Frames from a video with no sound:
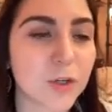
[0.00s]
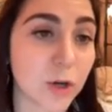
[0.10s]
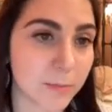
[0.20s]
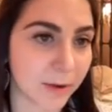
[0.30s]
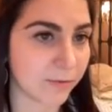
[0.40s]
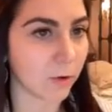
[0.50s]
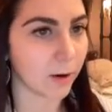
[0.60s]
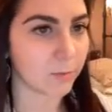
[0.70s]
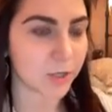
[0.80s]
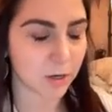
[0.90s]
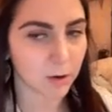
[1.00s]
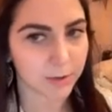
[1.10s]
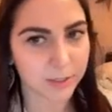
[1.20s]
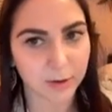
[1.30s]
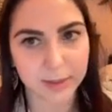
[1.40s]
treatment for it, which I'll go
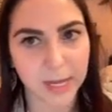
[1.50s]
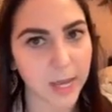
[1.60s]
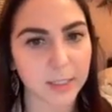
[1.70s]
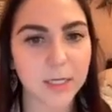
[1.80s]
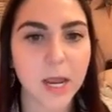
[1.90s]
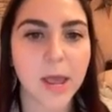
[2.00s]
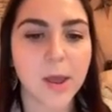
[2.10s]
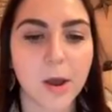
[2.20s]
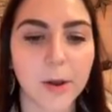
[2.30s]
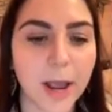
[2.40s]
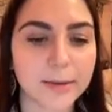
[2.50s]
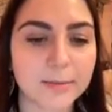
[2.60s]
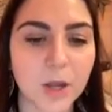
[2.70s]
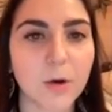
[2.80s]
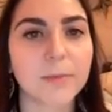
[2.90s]
into at the end. Okay,
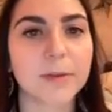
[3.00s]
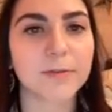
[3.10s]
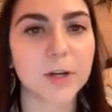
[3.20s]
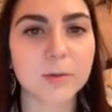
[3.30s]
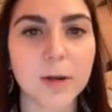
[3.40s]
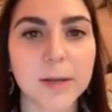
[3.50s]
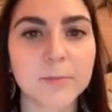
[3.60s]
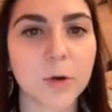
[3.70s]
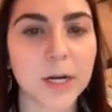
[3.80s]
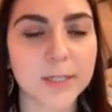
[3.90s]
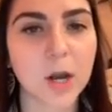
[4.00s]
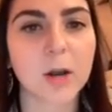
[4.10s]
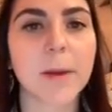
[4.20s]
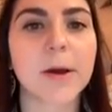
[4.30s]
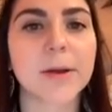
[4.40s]
so the first one we're going to
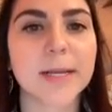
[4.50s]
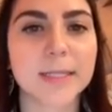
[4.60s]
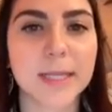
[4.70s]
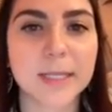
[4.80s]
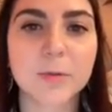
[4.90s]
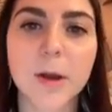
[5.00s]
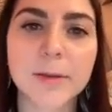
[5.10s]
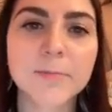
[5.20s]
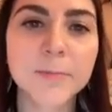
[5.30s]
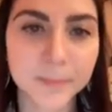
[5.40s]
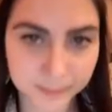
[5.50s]
talk about is this one.